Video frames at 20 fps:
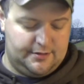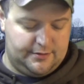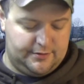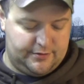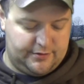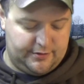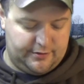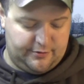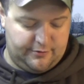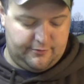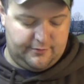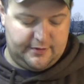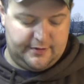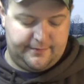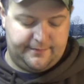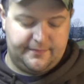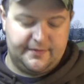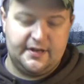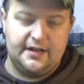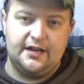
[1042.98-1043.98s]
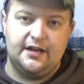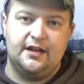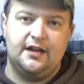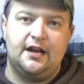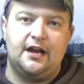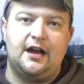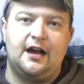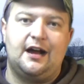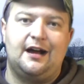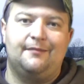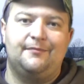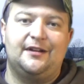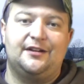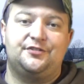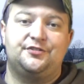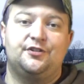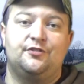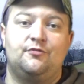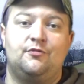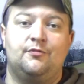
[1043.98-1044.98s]
So I'm not
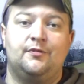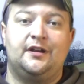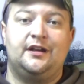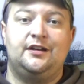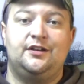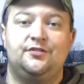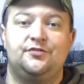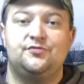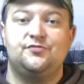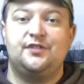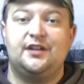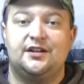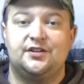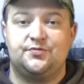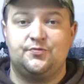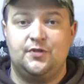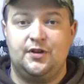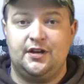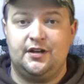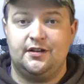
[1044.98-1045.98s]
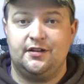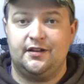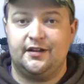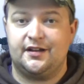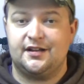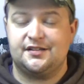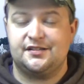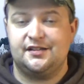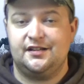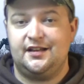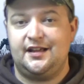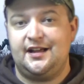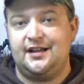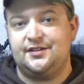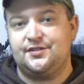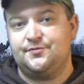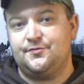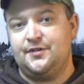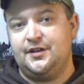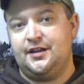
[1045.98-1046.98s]
sure what we're getting into next week. Like I said
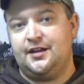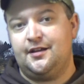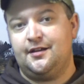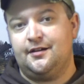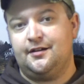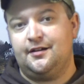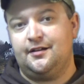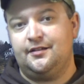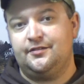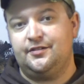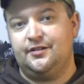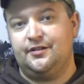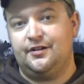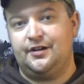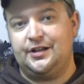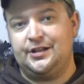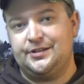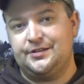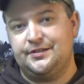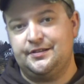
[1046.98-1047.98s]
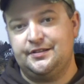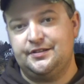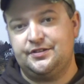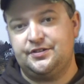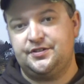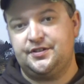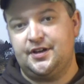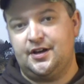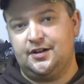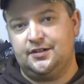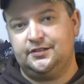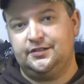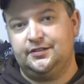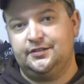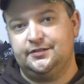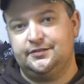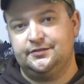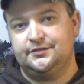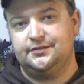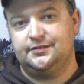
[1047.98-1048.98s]
last week, deer hunting has sucked,
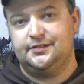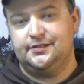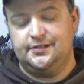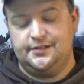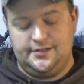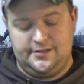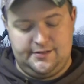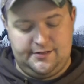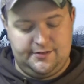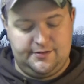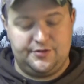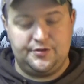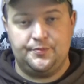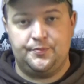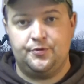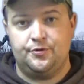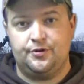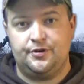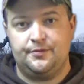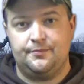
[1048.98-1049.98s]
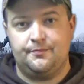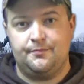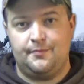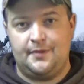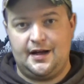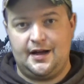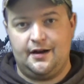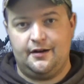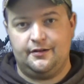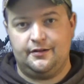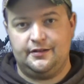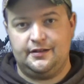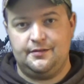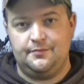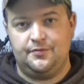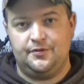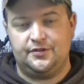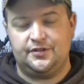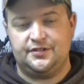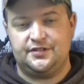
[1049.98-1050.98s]
to put it mildly,
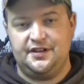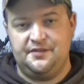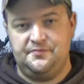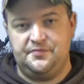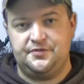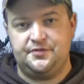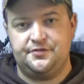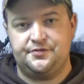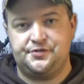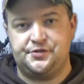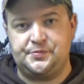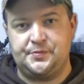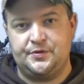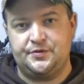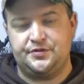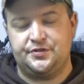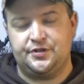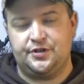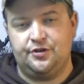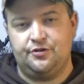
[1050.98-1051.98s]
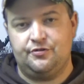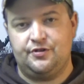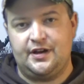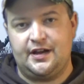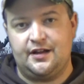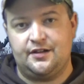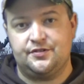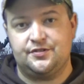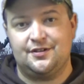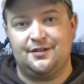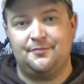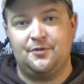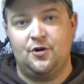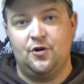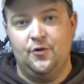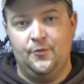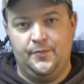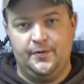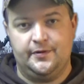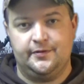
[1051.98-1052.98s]
but the temperatures are supposed to go down, so I'm
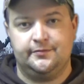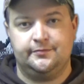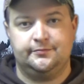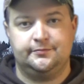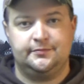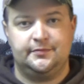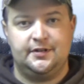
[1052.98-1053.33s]
hoping